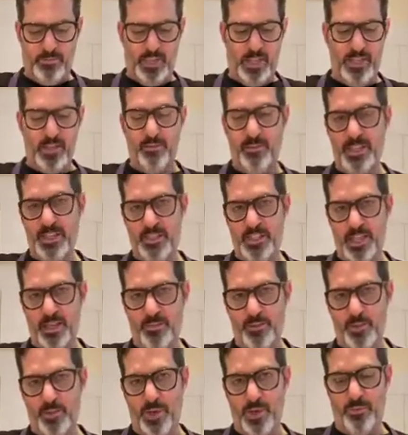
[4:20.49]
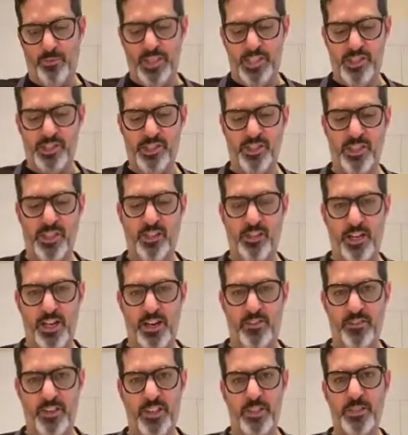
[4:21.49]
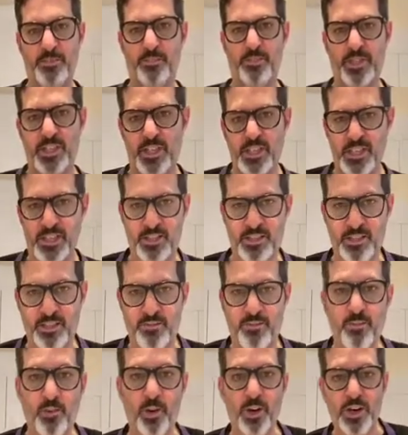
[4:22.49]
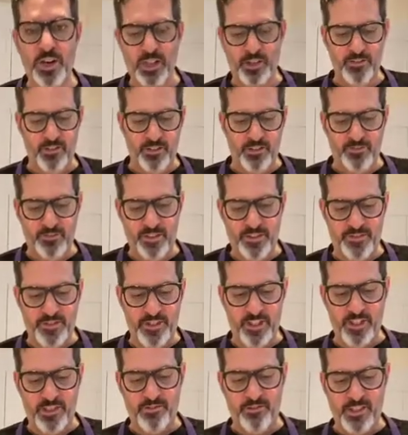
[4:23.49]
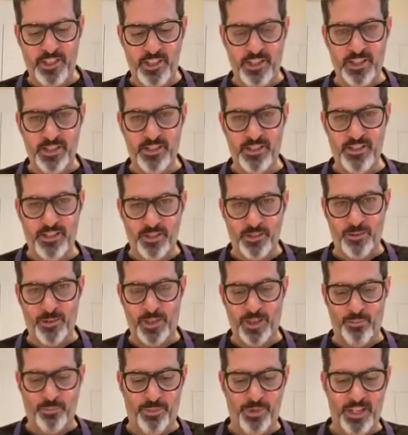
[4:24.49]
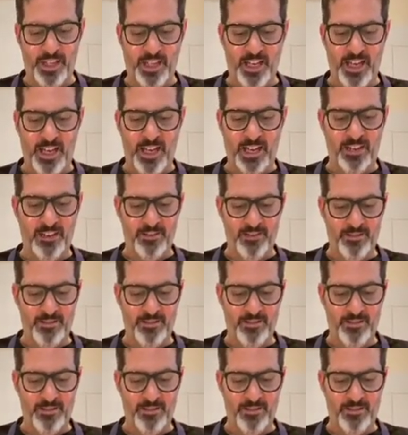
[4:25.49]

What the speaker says: In the meantime, you wanna make sure that your oven is preheated to 450 degrees, so you want it pretty hot.